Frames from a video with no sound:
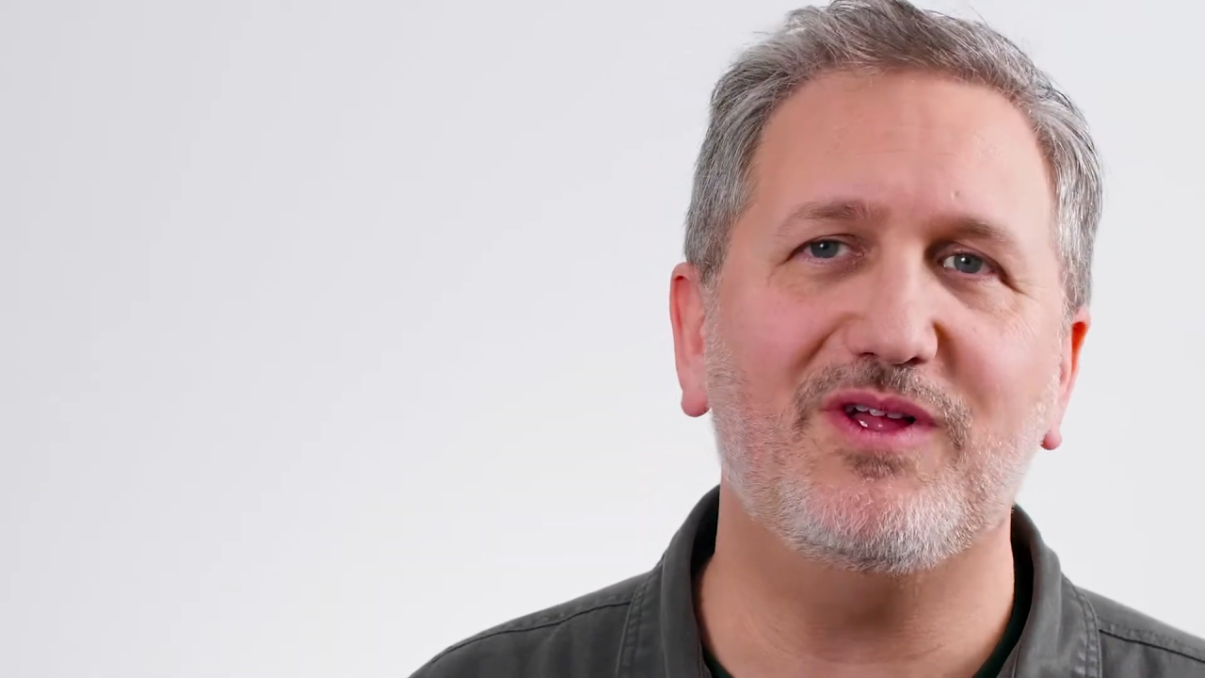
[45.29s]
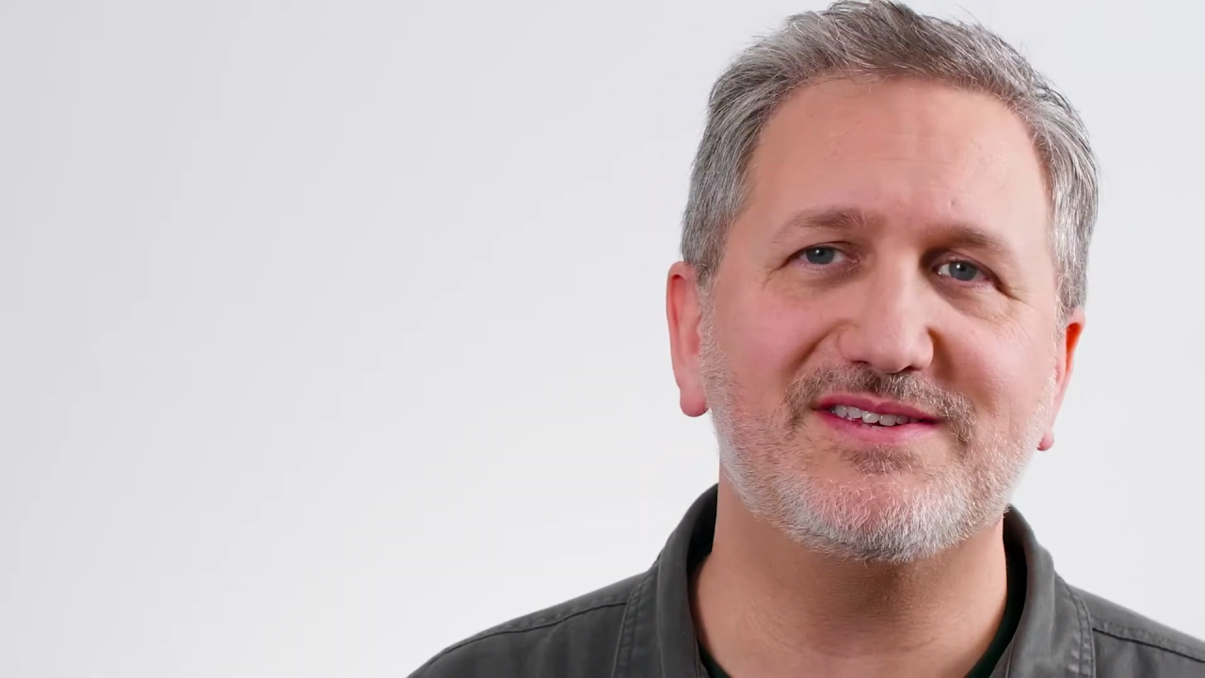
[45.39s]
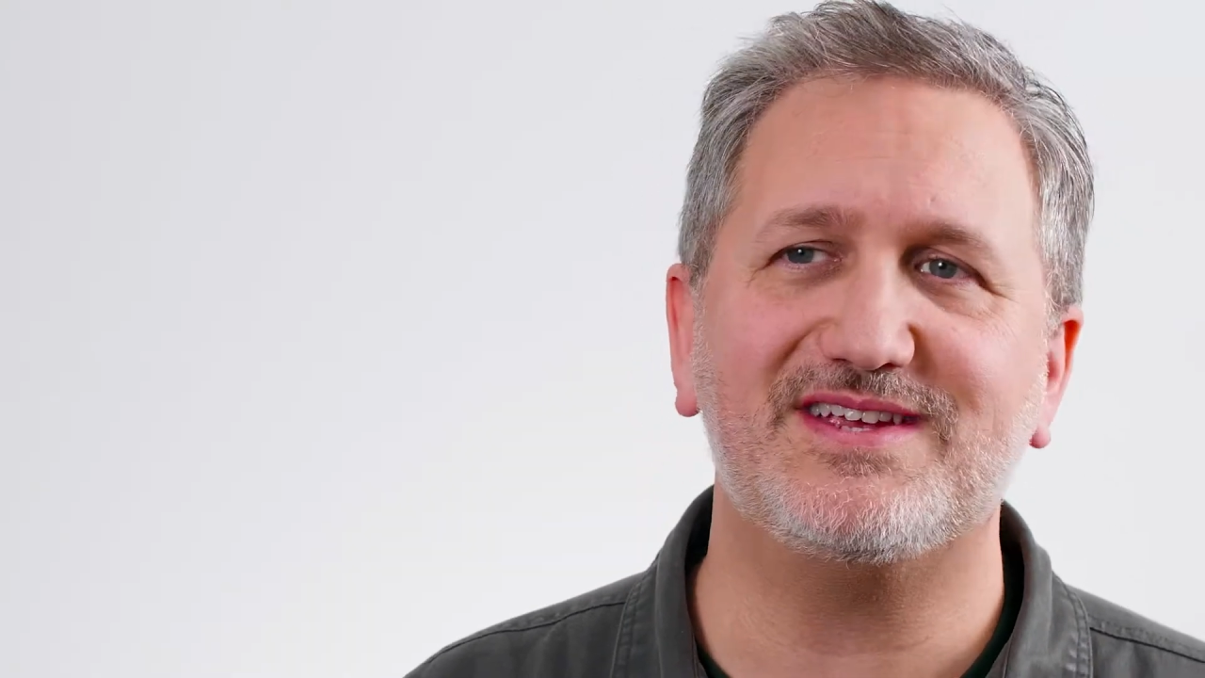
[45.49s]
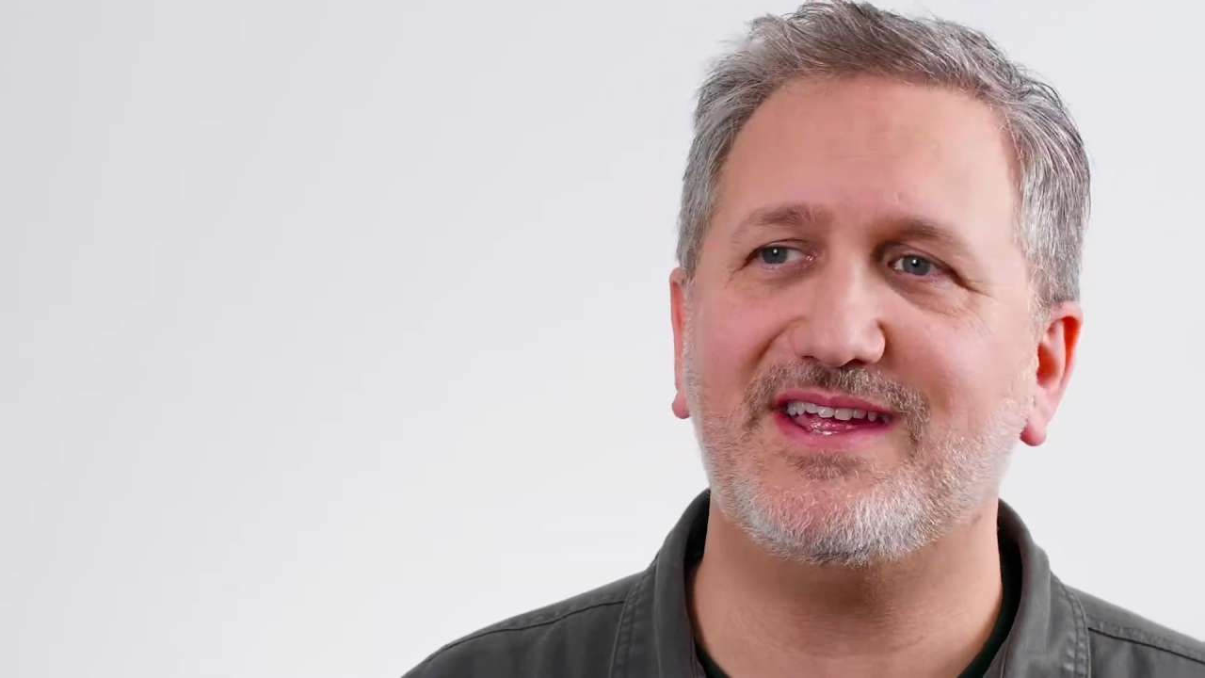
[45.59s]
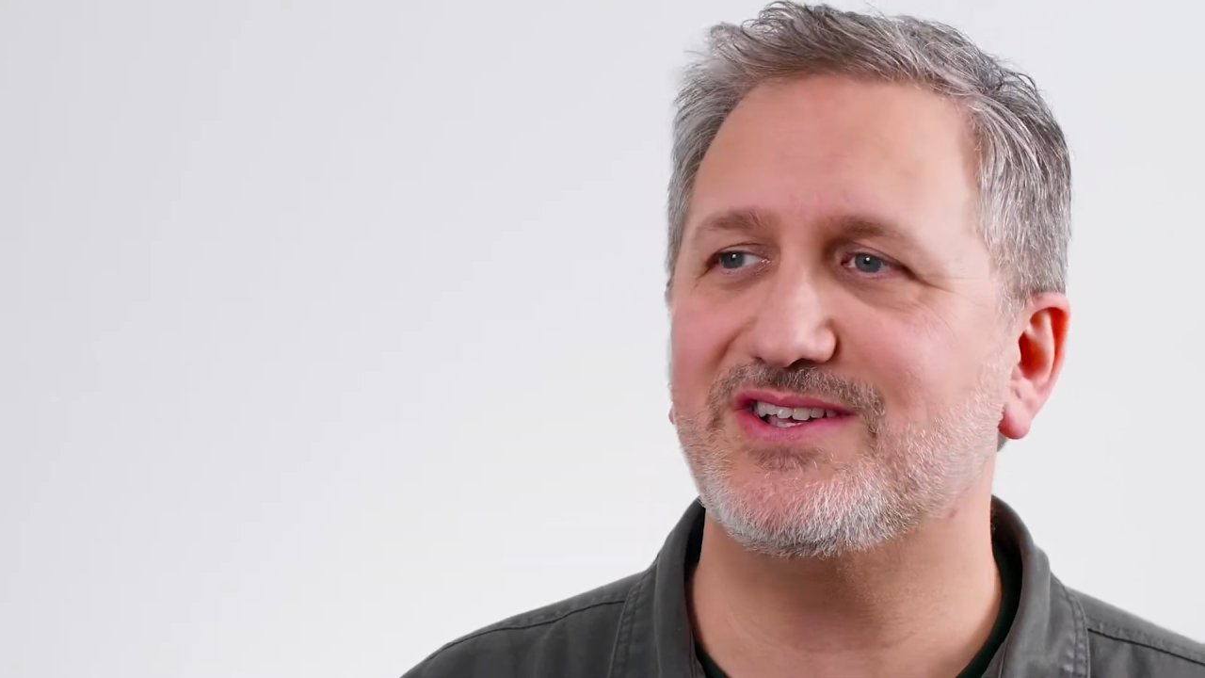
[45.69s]

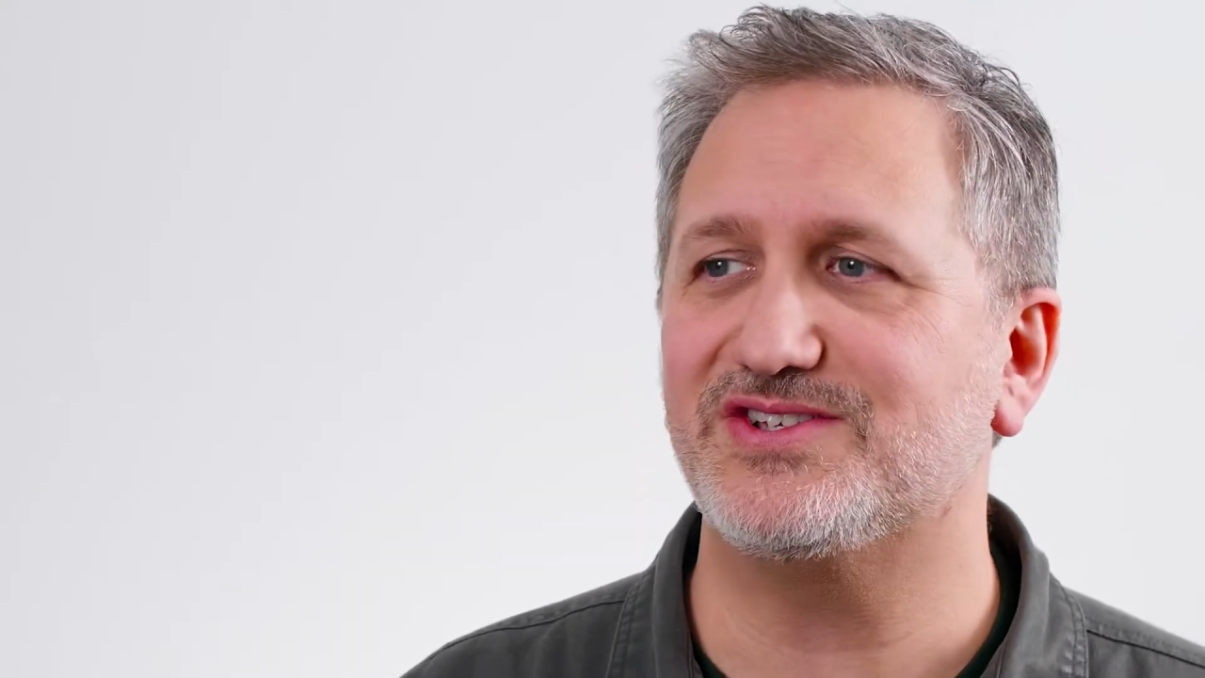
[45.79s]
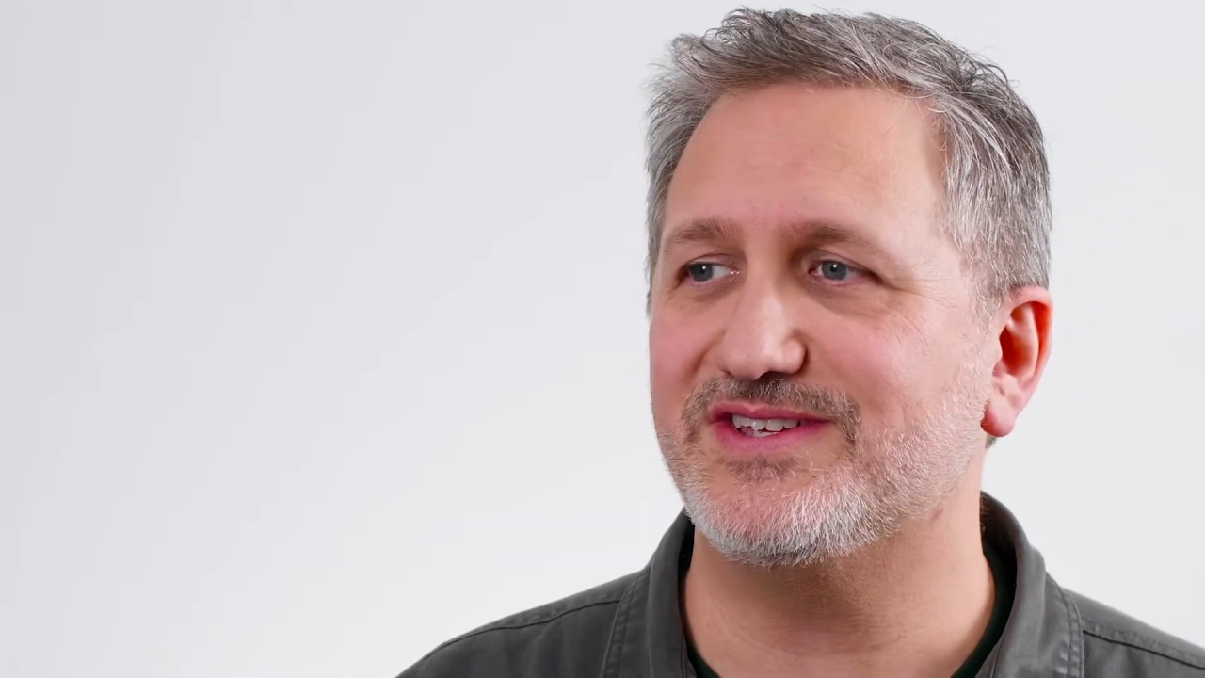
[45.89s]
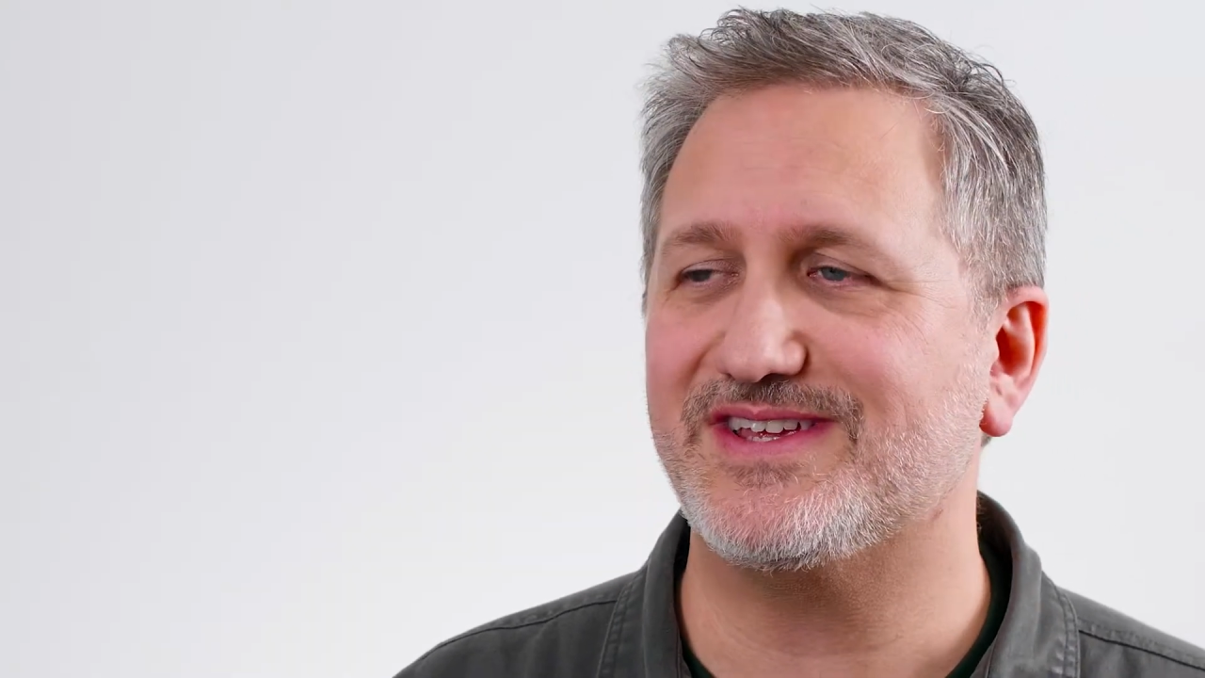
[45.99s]
Los Angeles.